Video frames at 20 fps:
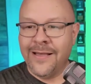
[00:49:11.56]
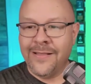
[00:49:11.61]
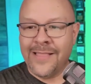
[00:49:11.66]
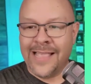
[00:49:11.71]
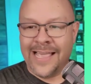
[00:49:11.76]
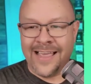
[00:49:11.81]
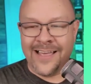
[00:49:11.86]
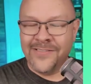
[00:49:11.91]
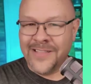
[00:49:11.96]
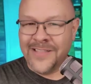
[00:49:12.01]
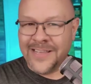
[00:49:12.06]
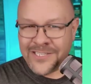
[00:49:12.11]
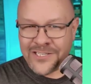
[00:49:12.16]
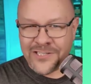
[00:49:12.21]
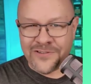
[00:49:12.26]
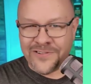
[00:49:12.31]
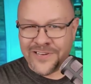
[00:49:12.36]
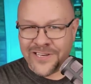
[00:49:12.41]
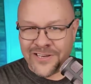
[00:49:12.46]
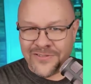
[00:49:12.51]
like,
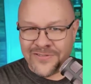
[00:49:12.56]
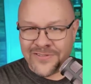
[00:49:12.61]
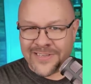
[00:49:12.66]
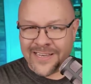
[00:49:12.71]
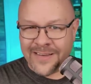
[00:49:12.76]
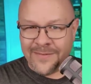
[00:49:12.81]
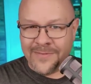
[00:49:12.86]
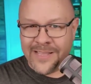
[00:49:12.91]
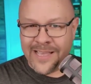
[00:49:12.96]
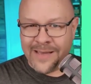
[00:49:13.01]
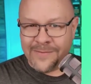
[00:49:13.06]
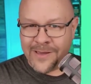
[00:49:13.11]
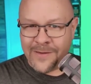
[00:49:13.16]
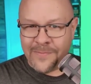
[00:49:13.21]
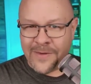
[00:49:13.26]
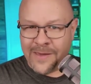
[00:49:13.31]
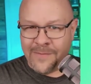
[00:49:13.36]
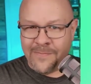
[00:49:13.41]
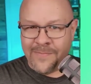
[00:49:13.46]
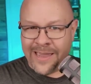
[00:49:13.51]
unless you're using
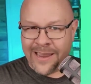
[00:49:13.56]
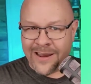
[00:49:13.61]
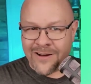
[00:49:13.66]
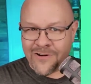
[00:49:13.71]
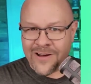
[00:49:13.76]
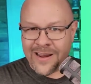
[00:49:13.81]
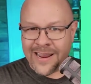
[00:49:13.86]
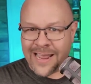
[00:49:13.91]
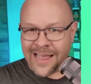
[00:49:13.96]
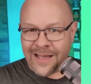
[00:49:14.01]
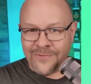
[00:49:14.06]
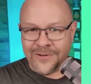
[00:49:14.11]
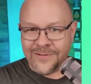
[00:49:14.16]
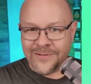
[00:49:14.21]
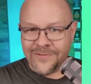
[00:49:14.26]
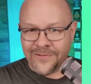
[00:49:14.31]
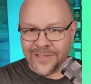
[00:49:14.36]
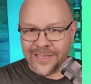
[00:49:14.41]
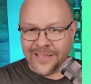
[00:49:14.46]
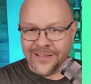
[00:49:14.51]
WP Bakery, I
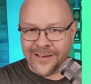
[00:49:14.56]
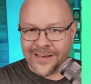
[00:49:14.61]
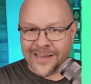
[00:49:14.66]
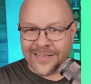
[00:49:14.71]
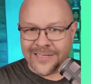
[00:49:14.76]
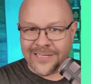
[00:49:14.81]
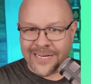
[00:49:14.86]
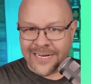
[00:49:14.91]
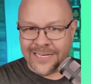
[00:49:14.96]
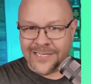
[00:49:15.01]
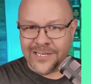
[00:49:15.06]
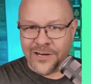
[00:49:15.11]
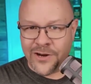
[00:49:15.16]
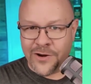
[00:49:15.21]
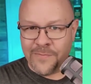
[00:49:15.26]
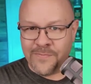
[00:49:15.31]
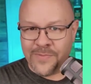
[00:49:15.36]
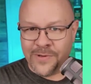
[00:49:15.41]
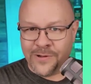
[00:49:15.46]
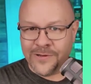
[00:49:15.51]
wouldn't really look at changing
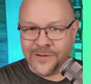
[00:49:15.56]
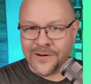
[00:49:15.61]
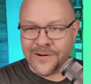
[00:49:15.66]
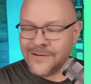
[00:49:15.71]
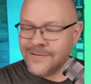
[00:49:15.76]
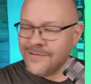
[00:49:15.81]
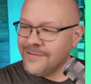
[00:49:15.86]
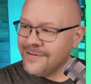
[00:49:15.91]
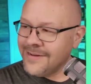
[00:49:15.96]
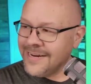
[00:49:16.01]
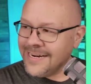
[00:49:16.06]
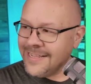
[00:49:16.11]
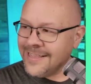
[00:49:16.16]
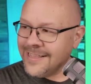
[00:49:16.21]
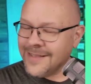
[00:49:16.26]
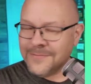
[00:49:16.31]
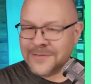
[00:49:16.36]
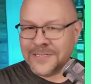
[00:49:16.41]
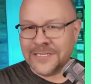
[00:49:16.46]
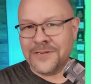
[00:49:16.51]
your builder
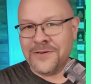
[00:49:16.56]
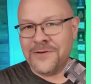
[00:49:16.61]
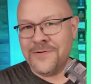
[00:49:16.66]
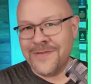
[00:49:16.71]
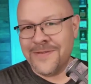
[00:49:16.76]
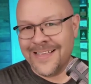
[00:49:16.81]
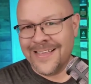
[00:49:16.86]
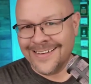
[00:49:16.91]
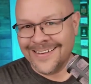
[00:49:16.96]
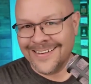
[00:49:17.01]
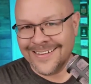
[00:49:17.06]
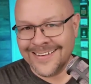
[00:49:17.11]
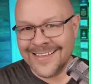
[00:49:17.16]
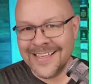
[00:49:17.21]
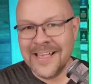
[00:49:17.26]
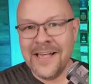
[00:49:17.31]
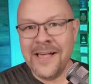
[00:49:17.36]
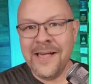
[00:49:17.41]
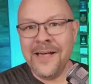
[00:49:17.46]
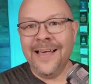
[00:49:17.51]
anytime soon.
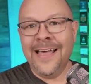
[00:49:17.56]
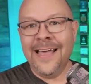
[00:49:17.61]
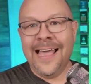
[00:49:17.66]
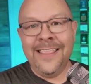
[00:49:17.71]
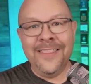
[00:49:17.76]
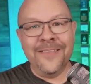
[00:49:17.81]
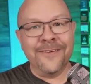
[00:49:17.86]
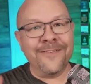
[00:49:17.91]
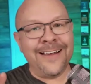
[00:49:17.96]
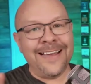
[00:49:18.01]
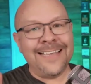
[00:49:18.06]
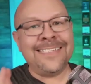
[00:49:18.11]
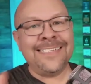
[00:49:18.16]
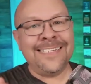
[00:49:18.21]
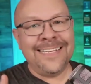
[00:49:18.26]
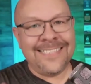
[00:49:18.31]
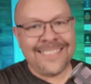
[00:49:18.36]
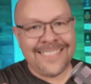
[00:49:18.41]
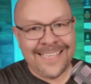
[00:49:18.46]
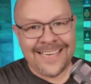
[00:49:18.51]
And the
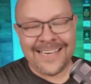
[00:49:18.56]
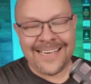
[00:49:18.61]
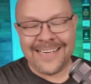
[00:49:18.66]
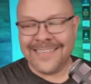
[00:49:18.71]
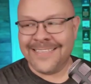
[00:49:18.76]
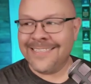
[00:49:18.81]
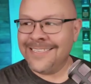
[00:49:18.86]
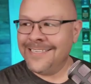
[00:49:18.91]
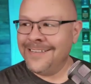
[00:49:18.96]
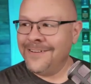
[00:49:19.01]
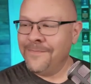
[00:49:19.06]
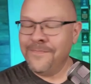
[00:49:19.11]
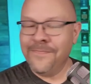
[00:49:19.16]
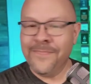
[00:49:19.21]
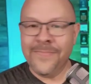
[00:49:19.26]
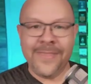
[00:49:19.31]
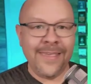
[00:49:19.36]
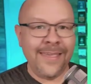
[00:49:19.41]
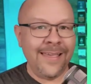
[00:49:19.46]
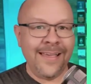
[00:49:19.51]
reason is this:
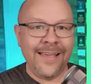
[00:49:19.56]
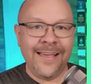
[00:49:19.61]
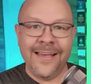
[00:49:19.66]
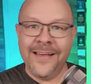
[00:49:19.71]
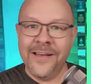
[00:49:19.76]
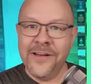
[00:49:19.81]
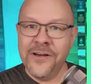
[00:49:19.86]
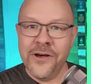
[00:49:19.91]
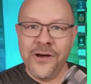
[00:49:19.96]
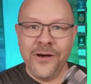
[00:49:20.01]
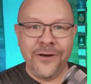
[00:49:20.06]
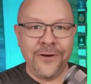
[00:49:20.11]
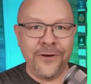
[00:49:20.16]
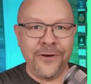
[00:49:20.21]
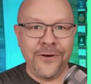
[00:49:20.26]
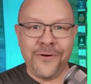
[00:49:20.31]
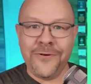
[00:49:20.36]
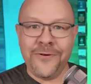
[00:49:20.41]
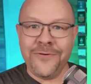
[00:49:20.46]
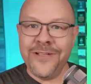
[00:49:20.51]

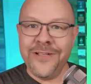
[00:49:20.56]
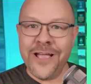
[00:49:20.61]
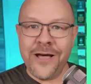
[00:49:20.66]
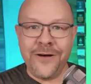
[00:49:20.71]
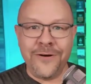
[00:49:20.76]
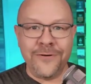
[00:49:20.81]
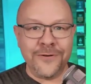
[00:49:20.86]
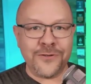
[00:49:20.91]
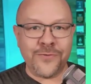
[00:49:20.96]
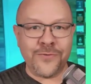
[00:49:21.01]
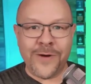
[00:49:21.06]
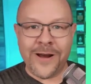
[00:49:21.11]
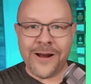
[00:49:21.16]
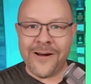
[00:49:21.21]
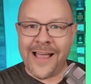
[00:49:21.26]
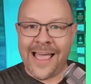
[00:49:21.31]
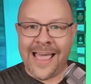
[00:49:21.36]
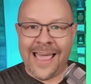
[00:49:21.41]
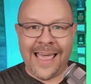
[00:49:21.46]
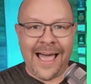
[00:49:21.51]
who knows
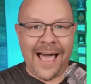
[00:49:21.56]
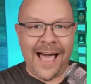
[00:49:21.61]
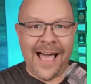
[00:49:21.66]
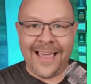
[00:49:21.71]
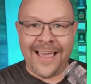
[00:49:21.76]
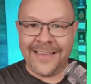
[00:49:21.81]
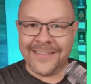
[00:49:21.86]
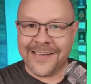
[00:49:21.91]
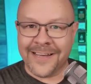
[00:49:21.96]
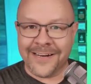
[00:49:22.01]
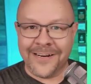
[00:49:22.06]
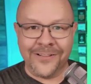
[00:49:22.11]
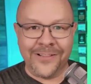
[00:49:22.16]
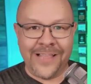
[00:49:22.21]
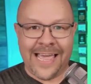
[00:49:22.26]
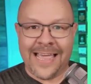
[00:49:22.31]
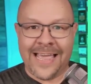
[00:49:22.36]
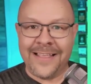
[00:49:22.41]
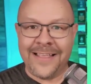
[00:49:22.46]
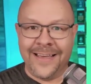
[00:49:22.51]
where AI is going to
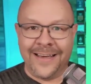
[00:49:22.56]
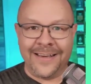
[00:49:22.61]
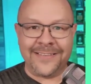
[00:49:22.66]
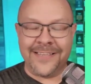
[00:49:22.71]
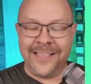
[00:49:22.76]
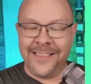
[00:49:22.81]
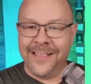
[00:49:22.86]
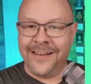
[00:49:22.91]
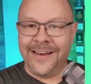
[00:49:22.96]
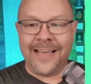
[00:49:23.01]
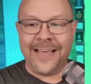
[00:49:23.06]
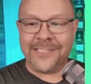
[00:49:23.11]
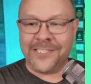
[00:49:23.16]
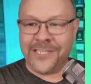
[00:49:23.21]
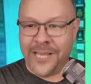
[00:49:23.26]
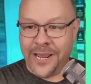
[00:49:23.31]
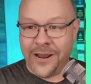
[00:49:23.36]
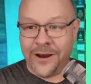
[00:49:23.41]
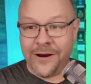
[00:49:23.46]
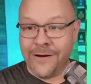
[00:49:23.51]
land us in the
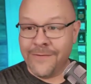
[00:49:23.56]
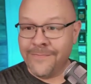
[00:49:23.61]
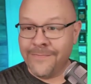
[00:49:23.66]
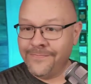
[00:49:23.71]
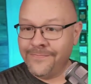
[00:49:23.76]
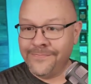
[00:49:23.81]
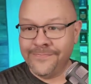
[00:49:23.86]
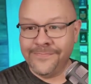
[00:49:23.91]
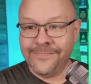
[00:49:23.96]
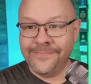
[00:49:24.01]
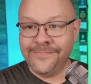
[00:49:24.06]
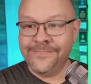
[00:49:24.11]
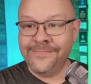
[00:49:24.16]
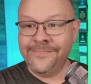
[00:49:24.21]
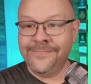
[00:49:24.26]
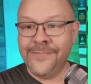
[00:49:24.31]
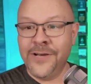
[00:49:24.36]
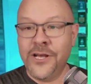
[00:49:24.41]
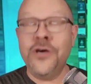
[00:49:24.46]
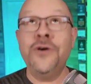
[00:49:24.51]
next year?
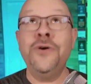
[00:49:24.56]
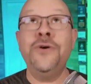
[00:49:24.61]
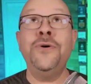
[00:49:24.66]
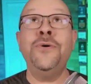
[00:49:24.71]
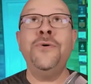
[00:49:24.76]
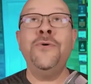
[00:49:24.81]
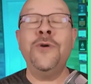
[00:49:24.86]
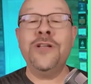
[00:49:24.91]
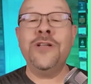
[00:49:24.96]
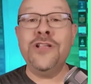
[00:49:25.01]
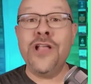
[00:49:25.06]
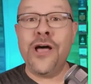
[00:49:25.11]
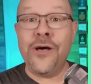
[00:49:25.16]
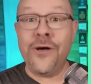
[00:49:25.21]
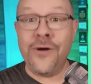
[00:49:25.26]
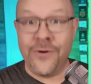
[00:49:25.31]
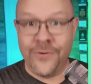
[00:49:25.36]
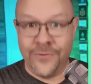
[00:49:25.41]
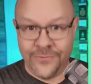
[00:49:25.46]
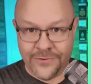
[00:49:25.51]
Who
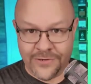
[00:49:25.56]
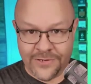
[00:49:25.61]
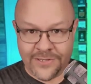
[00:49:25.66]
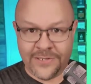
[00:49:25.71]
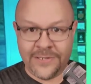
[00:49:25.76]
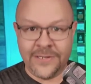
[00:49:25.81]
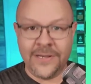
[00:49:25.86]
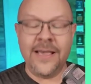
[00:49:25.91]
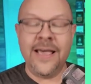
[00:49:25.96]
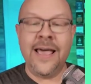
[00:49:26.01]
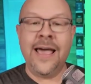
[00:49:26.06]
knows